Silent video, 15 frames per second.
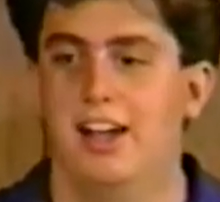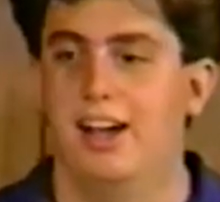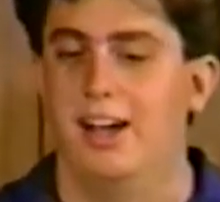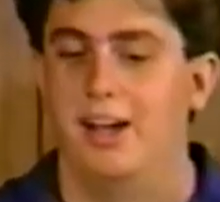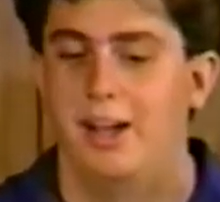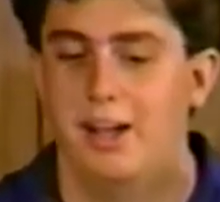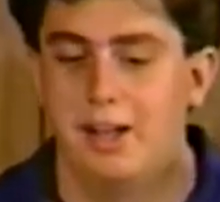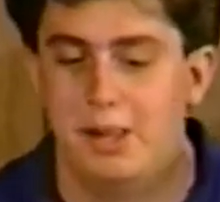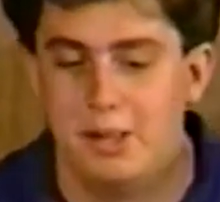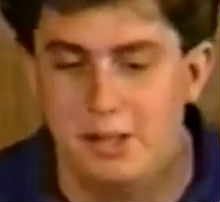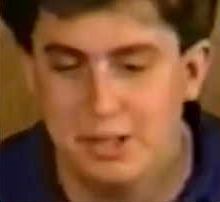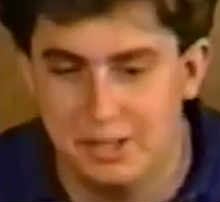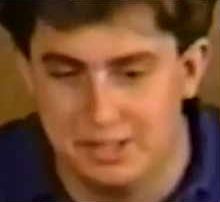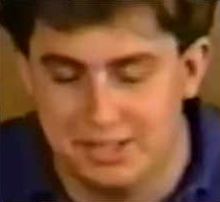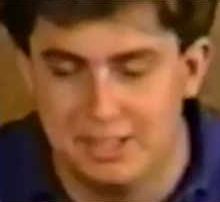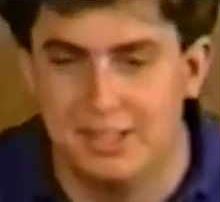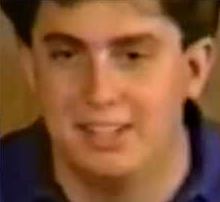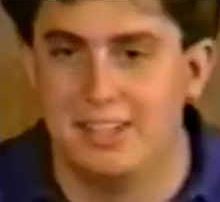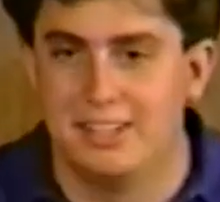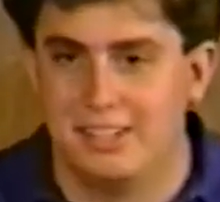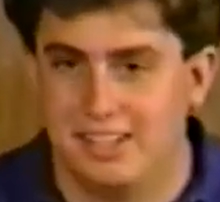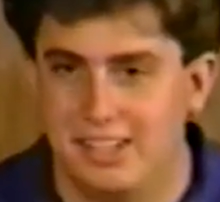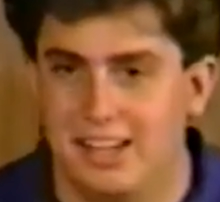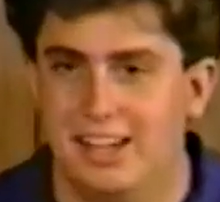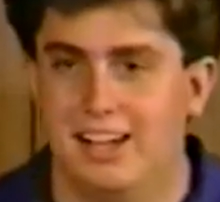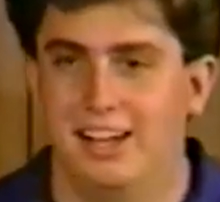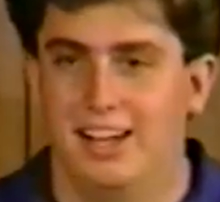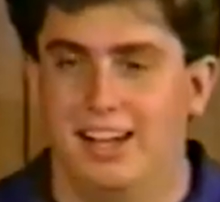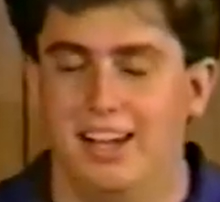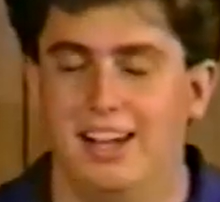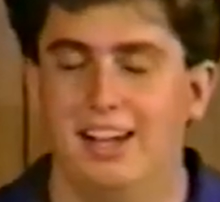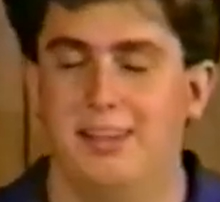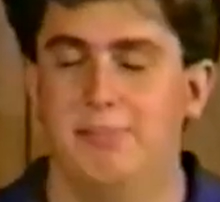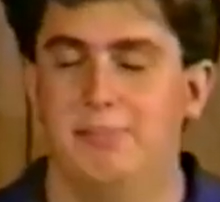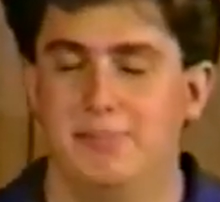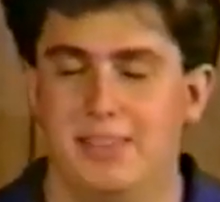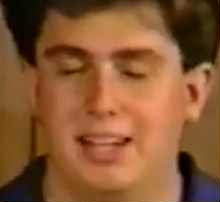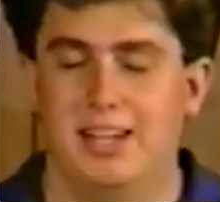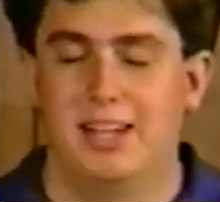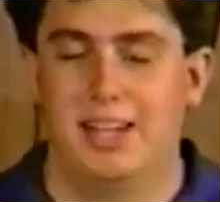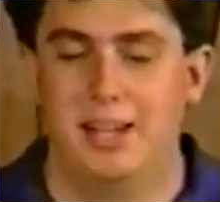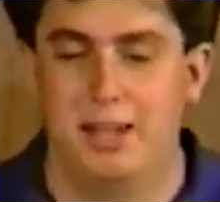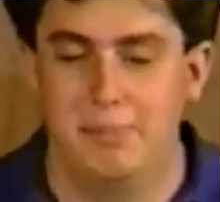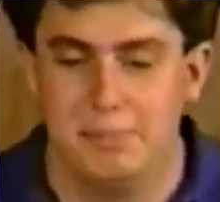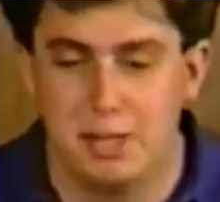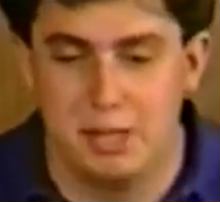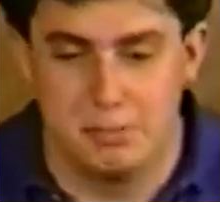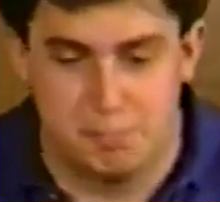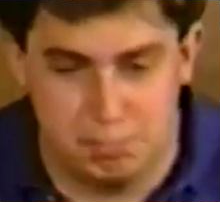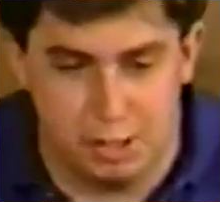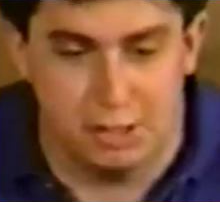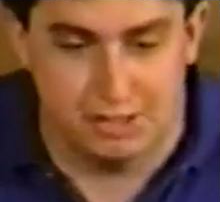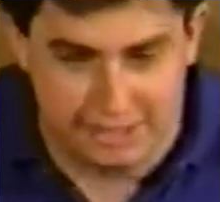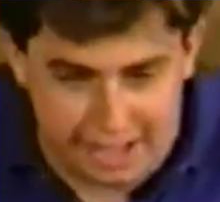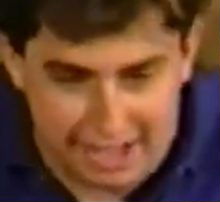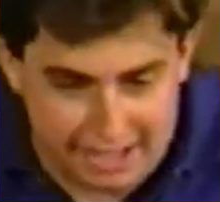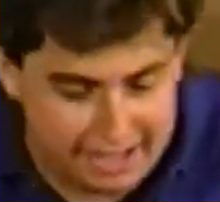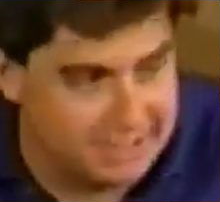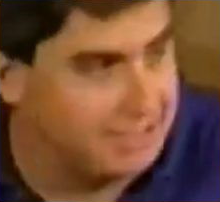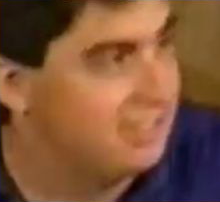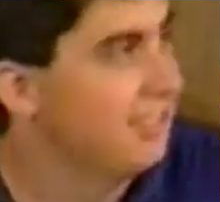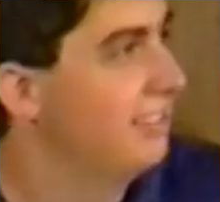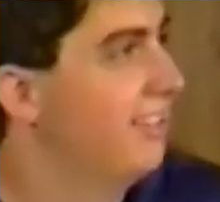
Uh, you should know about this, Vlad. Proletariat